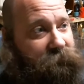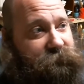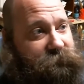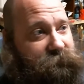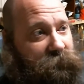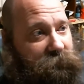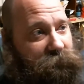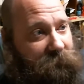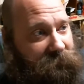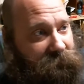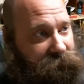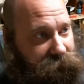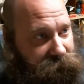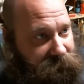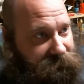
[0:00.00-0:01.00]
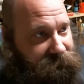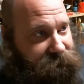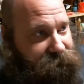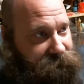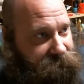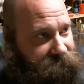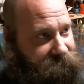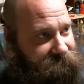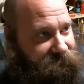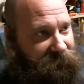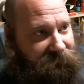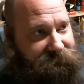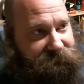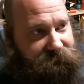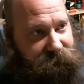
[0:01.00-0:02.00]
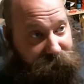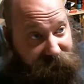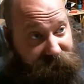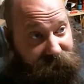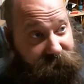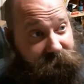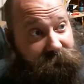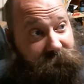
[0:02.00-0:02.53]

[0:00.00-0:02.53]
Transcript: struggled my whole life. I spent